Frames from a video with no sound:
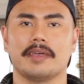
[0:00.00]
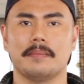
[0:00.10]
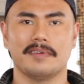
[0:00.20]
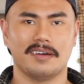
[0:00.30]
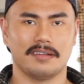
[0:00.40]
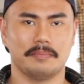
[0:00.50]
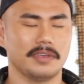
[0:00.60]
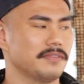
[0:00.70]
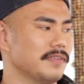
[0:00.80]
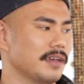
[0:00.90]
I'm not a
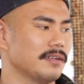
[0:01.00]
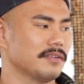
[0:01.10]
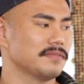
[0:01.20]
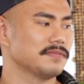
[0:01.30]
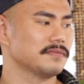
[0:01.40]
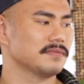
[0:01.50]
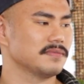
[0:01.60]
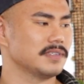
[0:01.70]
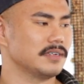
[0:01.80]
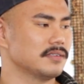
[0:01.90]
big fan of
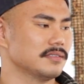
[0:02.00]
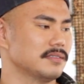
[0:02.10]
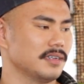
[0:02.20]
flowers.